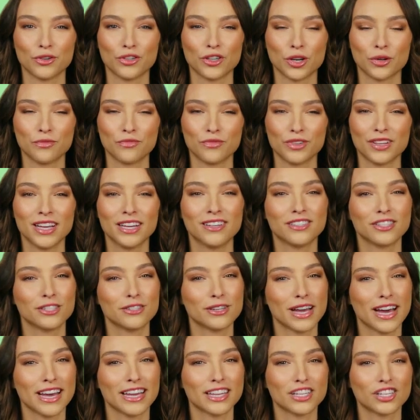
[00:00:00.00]
don't forget to
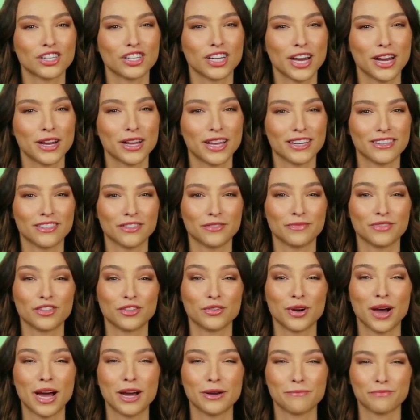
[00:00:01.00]
like, share, and
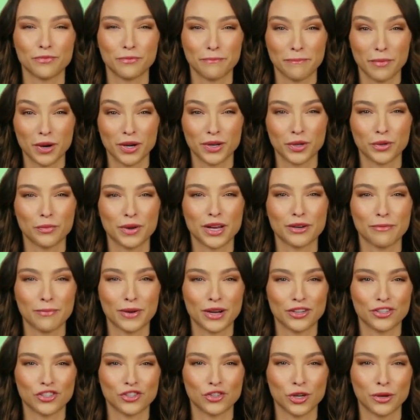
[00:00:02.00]
subscribe for more
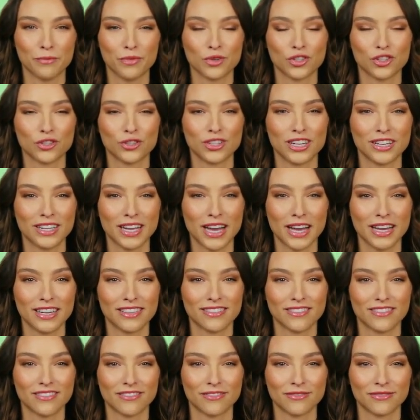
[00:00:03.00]
QuickBooks troubleshooting
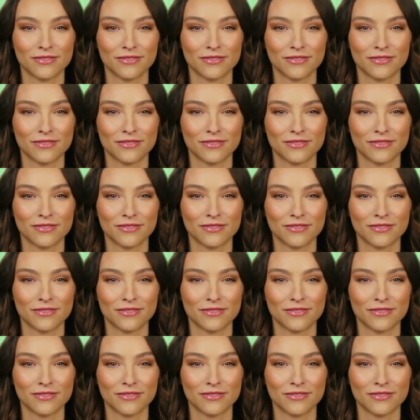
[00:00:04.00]
guides.